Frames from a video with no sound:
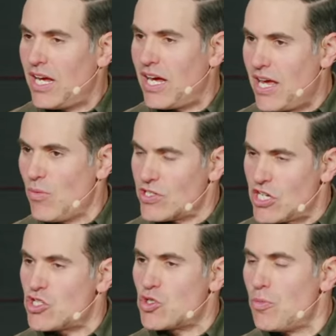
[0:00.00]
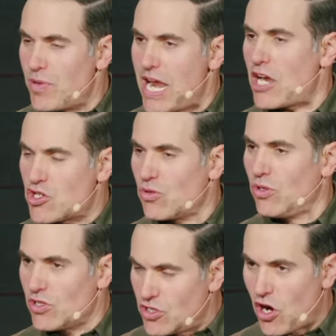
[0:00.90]
Uh, it was a
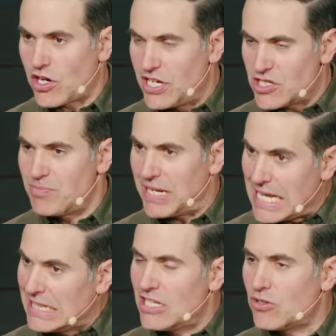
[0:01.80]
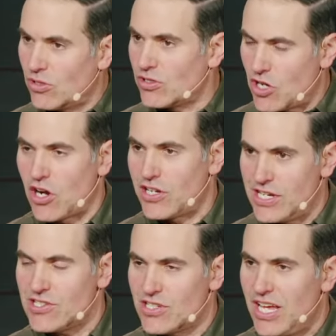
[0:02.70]
supernatural darkness, but a literal
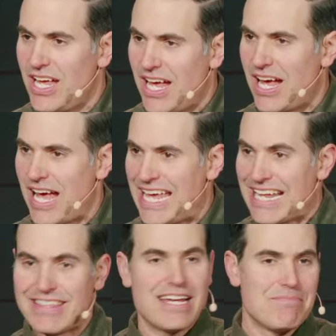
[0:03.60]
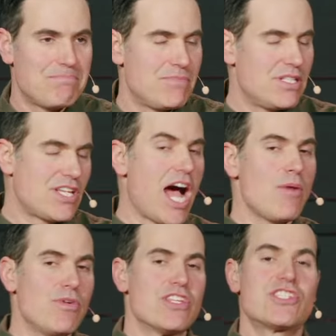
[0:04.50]
darkness. Uh, and at the
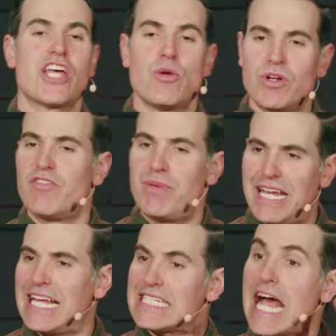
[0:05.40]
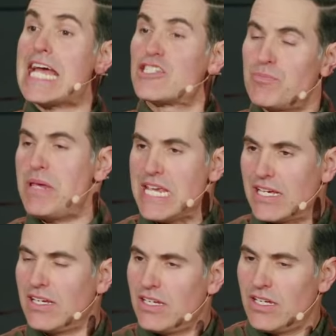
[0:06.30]
time when the sun would have been at its highest
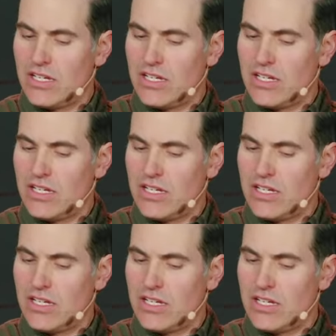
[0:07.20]
peak.